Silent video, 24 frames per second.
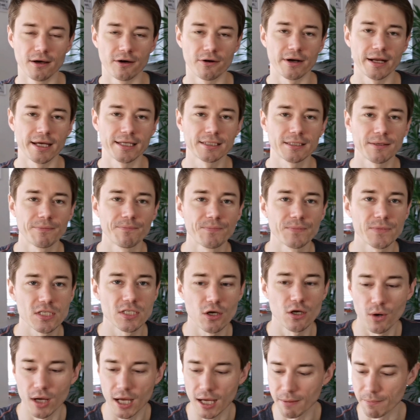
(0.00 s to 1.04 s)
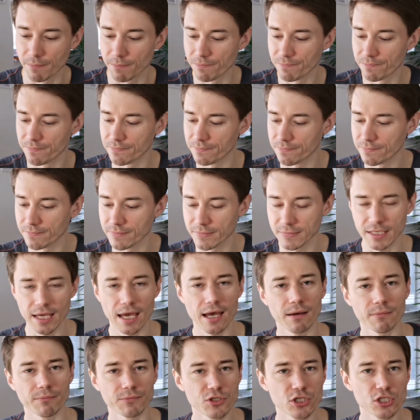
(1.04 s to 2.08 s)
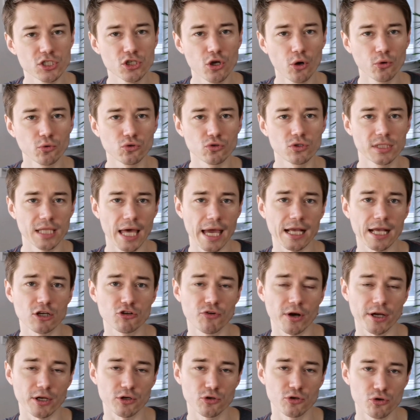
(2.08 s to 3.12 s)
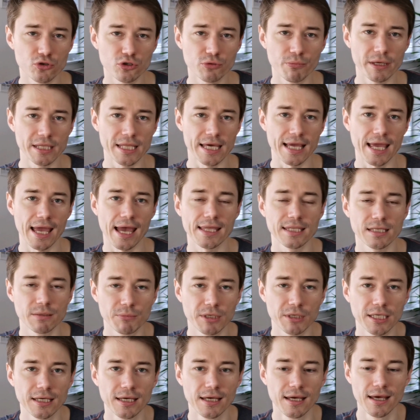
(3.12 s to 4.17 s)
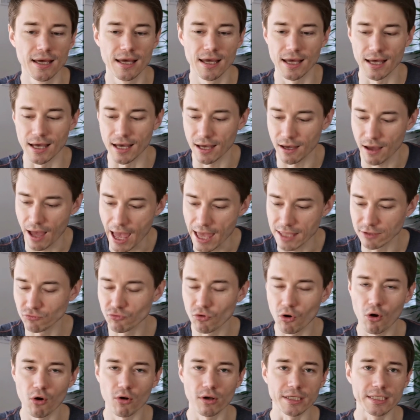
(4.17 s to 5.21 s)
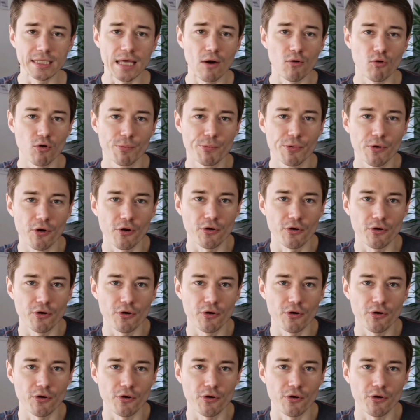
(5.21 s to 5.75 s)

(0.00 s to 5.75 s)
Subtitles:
All right, so yeah, just go to Tech Recruitment Academy, enroll in our